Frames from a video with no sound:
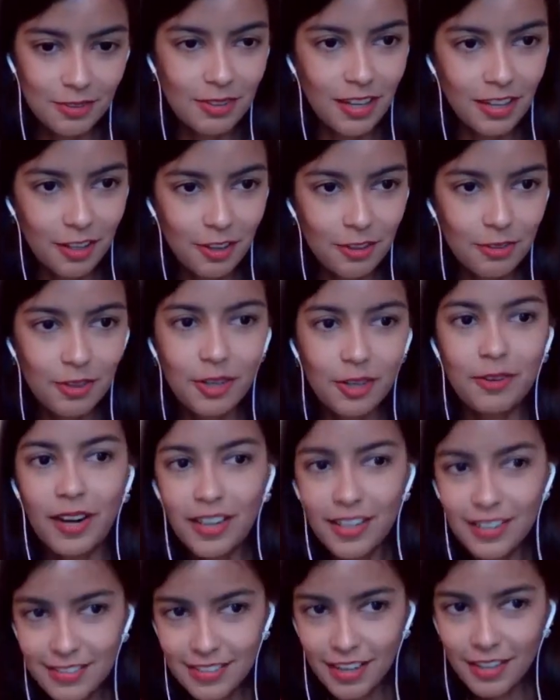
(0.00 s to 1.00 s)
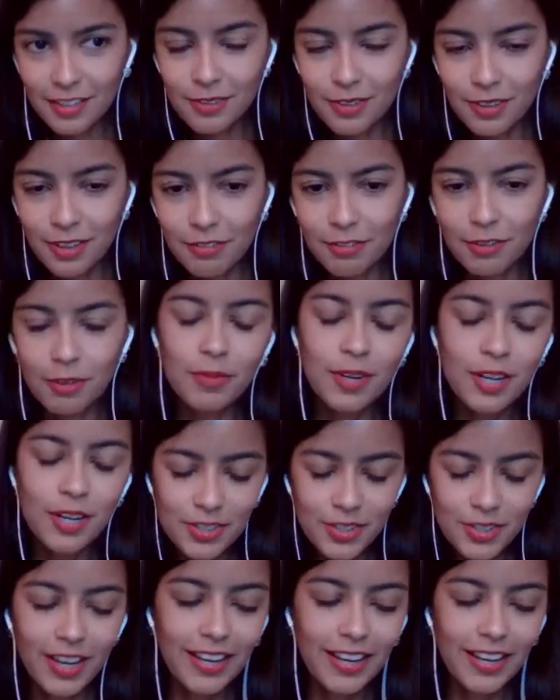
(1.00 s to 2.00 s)
like the 3 credits I took it from there,
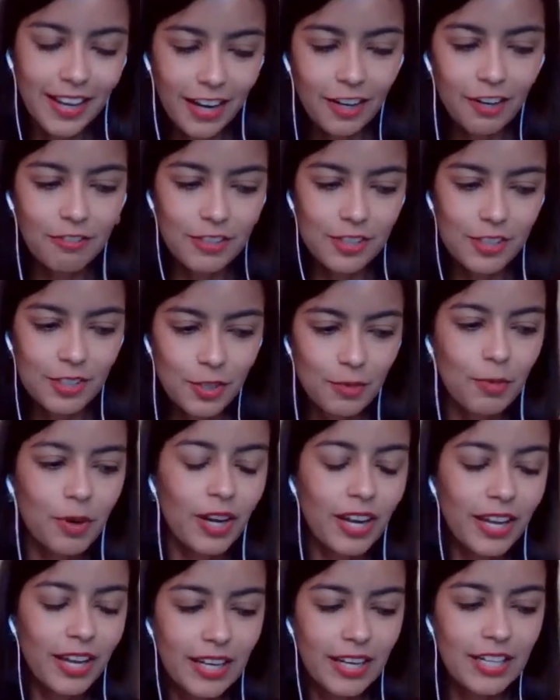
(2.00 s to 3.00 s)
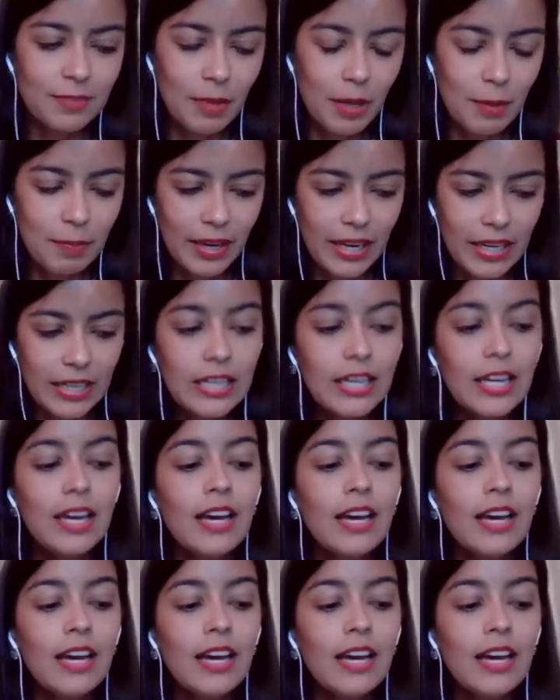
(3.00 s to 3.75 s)
so I kind of assume, okay, that is my pay.